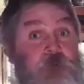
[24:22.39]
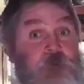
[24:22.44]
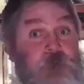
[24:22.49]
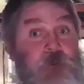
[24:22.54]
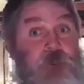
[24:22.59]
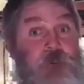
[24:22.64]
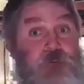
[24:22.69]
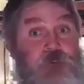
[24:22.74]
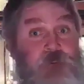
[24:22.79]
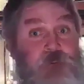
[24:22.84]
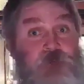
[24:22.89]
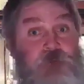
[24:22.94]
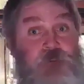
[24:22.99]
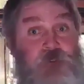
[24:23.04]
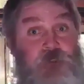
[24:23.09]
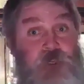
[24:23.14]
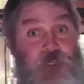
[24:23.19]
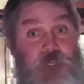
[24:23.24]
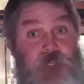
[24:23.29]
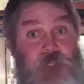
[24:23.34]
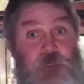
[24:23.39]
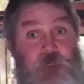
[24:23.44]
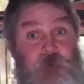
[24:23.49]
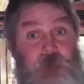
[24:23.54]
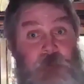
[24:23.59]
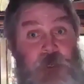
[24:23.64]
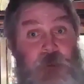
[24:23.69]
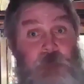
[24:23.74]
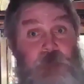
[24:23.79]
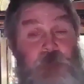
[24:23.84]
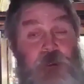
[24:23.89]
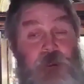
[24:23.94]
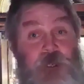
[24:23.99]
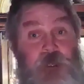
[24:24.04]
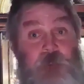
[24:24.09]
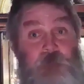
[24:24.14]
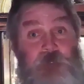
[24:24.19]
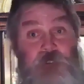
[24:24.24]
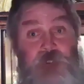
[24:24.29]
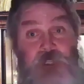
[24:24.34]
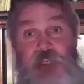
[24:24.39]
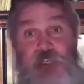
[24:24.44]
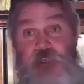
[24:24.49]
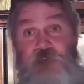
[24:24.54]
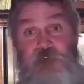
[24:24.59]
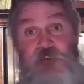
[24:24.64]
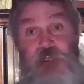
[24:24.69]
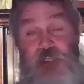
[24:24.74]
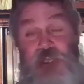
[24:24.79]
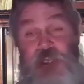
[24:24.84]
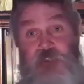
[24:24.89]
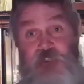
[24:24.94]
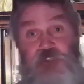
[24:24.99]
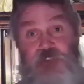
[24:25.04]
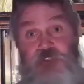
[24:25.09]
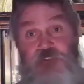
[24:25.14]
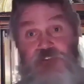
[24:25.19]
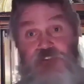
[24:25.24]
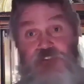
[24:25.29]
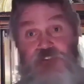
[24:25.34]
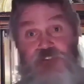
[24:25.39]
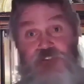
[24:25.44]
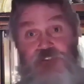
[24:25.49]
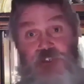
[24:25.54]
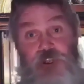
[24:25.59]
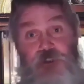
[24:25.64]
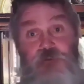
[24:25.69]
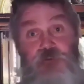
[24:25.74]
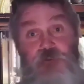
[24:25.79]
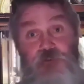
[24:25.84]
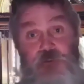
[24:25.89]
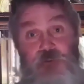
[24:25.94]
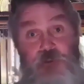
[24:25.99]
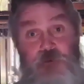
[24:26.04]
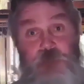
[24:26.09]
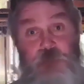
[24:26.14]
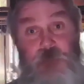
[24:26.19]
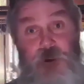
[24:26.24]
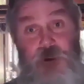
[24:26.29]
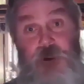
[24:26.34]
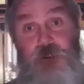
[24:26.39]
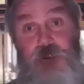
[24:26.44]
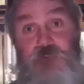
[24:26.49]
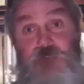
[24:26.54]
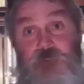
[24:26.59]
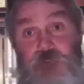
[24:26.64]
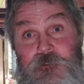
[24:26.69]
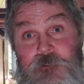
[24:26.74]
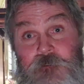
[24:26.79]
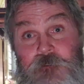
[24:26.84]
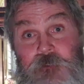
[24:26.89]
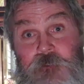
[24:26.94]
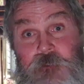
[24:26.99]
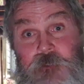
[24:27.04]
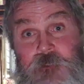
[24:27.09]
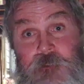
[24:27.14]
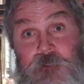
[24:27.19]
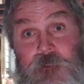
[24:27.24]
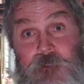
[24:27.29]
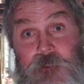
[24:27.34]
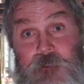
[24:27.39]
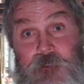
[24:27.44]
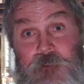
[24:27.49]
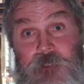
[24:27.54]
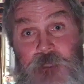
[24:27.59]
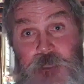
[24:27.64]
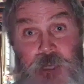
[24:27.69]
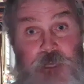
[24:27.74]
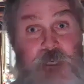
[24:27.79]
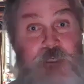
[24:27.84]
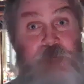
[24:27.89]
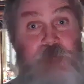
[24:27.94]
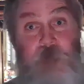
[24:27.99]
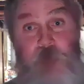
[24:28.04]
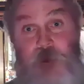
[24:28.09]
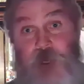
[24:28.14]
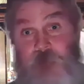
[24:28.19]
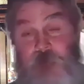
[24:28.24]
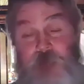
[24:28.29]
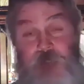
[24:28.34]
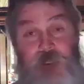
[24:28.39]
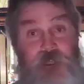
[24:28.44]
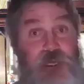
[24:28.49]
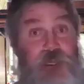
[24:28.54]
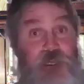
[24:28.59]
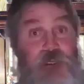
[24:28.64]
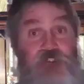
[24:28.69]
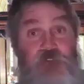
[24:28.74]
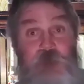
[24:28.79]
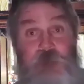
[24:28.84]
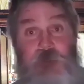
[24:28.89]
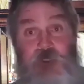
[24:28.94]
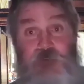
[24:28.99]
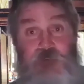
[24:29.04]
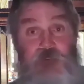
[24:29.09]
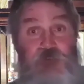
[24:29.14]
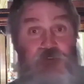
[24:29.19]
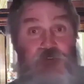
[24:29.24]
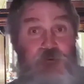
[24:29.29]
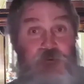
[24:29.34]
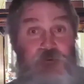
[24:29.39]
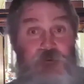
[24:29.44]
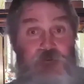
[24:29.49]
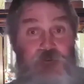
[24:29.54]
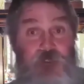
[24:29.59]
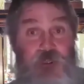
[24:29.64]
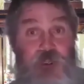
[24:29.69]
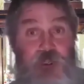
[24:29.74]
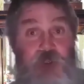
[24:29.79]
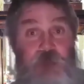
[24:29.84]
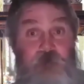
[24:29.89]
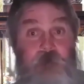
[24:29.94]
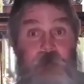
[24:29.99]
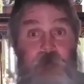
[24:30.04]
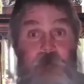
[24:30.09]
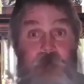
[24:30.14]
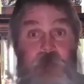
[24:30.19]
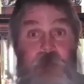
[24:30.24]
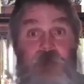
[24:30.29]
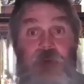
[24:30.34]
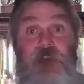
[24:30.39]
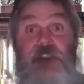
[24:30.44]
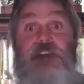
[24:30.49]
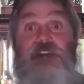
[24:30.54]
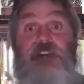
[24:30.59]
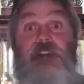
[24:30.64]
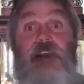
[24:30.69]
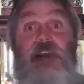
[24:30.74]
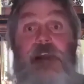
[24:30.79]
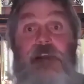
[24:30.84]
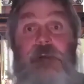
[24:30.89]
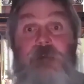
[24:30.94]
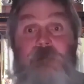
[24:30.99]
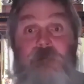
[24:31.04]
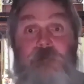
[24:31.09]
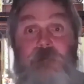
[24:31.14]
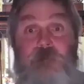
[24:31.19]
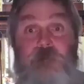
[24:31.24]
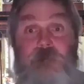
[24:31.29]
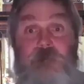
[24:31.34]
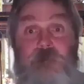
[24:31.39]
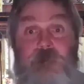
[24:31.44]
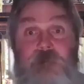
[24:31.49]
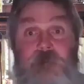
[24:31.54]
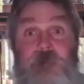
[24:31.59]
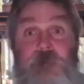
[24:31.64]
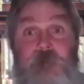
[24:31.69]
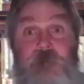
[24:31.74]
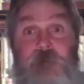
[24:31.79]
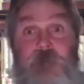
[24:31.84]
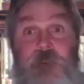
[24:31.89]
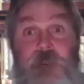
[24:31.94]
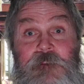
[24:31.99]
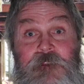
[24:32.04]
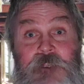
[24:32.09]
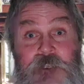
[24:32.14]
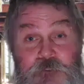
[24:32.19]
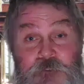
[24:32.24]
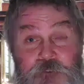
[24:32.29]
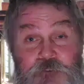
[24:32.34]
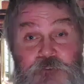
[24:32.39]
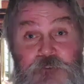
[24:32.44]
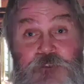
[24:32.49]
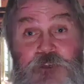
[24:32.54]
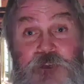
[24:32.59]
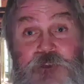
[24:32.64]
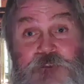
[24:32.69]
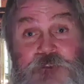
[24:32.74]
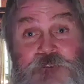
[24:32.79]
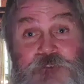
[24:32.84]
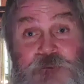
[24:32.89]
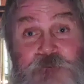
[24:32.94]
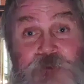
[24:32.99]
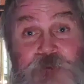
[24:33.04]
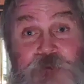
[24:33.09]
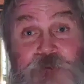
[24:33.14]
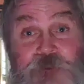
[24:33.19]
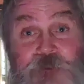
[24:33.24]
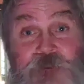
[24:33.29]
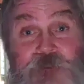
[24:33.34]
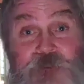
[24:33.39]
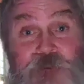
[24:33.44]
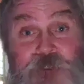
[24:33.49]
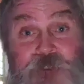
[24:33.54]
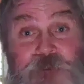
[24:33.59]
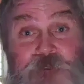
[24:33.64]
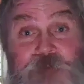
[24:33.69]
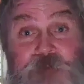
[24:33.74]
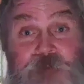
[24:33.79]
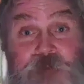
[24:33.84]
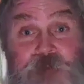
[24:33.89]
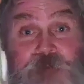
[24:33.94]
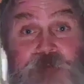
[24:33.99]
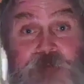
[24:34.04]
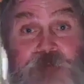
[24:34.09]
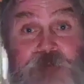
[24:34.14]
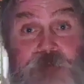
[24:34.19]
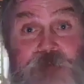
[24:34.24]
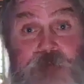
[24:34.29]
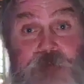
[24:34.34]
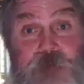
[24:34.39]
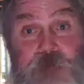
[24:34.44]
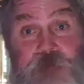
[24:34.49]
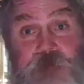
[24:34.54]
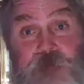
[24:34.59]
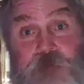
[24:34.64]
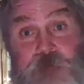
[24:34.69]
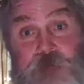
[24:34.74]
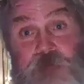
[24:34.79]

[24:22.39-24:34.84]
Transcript: You know, that's what the Muslims say about Muhammad. They even etch it in stone on their mosque. The last prophet, the last messenger of God. Well, he's not. And that's going to cause some noise too.